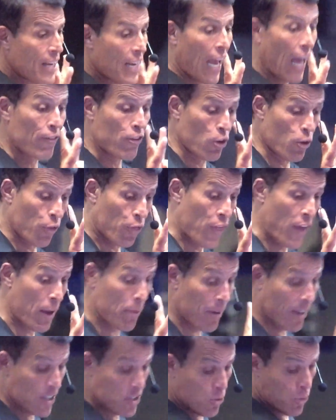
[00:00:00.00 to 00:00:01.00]
If you think
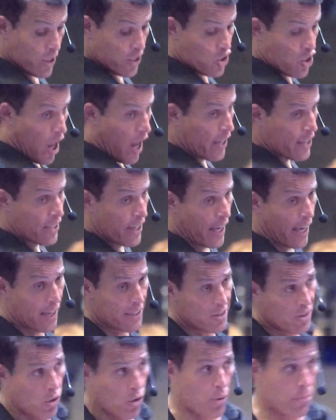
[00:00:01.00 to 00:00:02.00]
because of what John
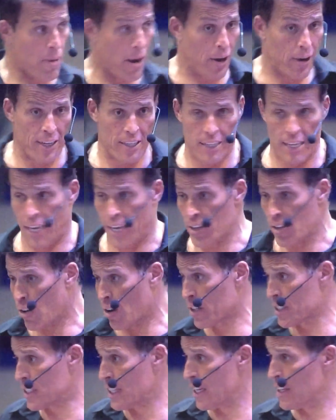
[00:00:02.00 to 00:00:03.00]
did, or Mary did,
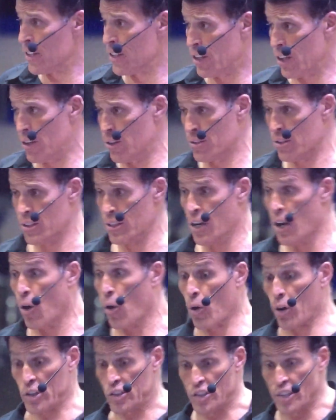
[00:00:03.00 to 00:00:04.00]
or didn't do,
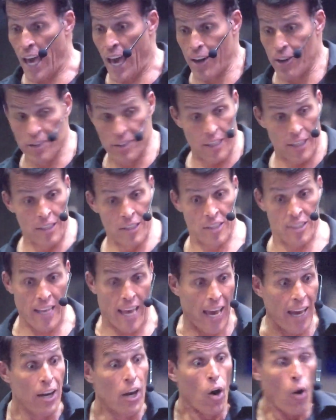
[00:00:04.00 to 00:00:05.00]
or said or didn't
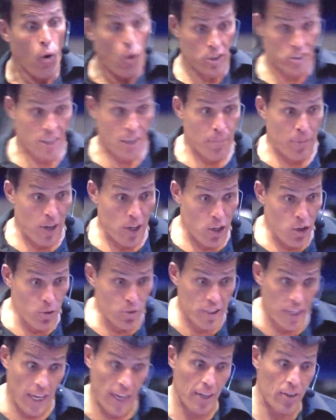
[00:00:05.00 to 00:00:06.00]
say, or something
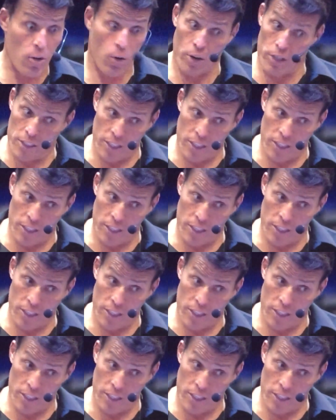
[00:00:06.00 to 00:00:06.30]
you did or